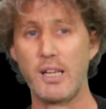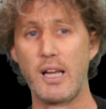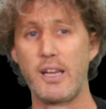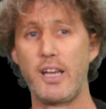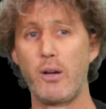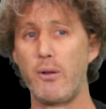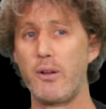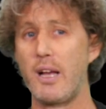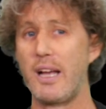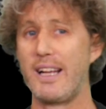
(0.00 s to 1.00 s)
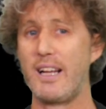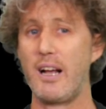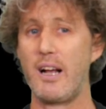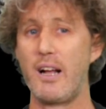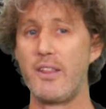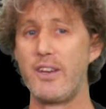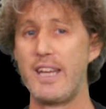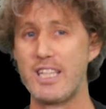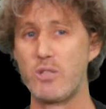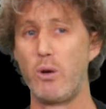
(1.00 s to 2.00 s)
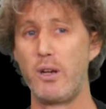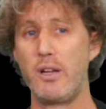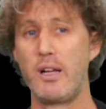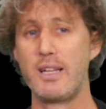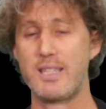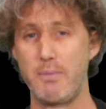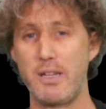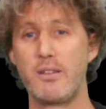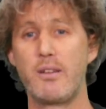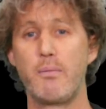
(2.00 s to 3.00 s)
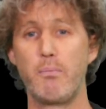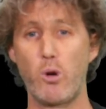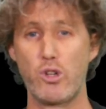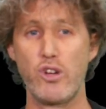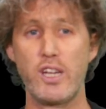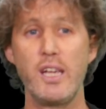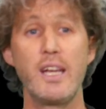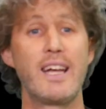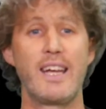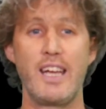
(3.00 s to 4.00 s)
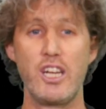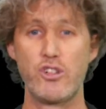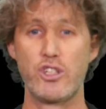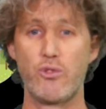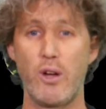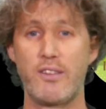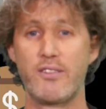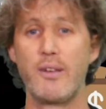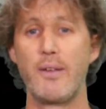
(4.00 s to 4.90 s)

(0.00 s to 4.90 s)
Now, the next one is a bit more tricky. Interest rates.